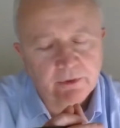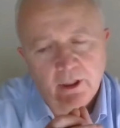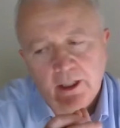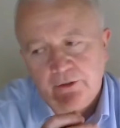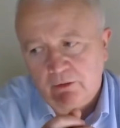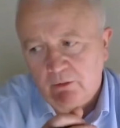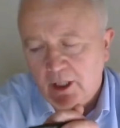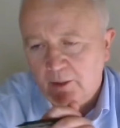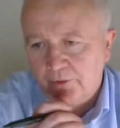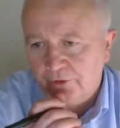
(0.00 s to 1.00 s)
compliance
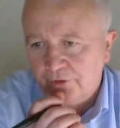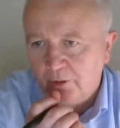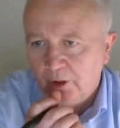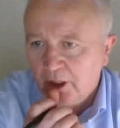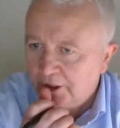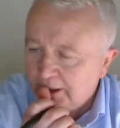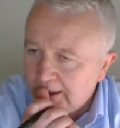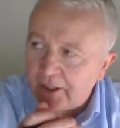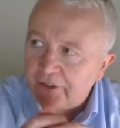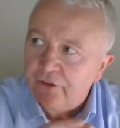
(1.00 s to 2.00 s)
requirements and so on.
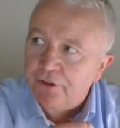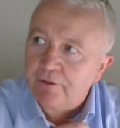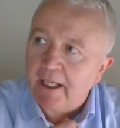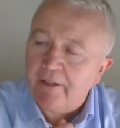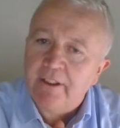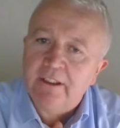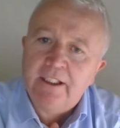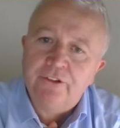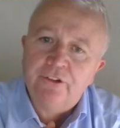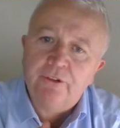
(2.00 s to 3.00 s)
And that's another area,
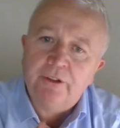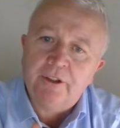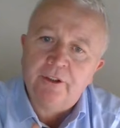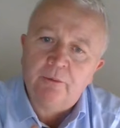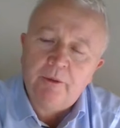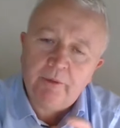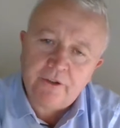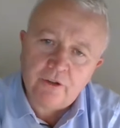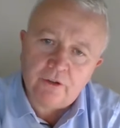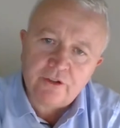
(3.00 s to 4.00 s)
Liz, we
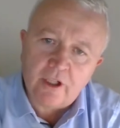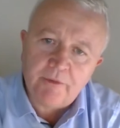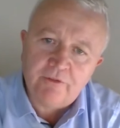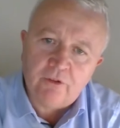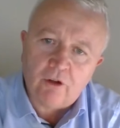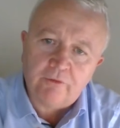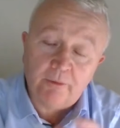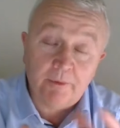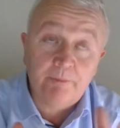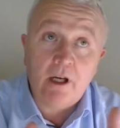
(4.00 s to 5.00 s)
touched on before
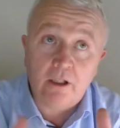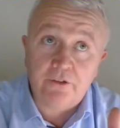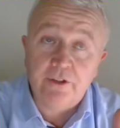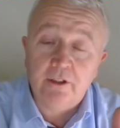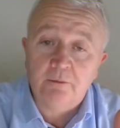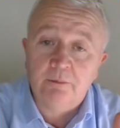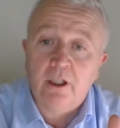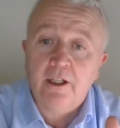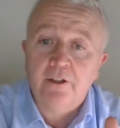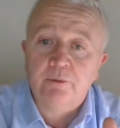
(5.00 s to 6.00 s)
from a policy
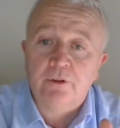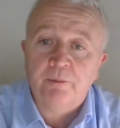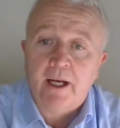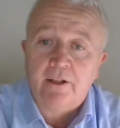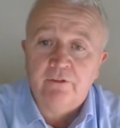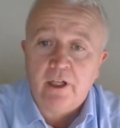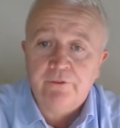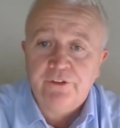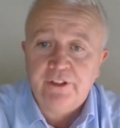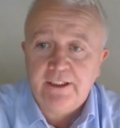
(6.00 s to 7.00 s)
compliance perspective.
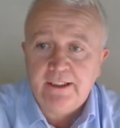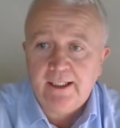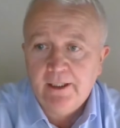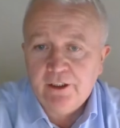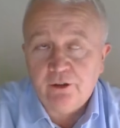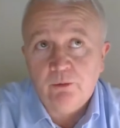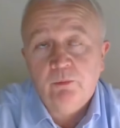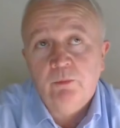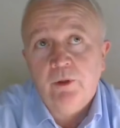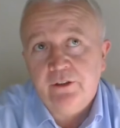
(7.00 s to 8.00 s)
Obviously,
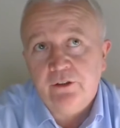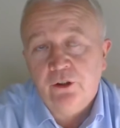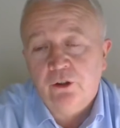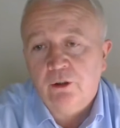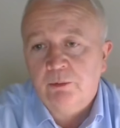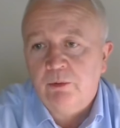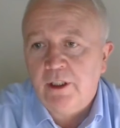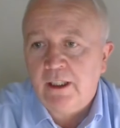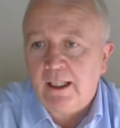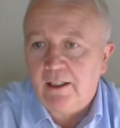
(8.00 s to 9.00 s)
in Europe,
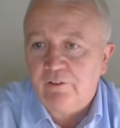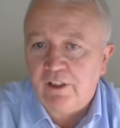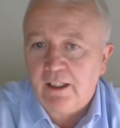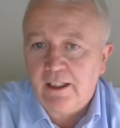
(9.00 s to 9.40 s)
we have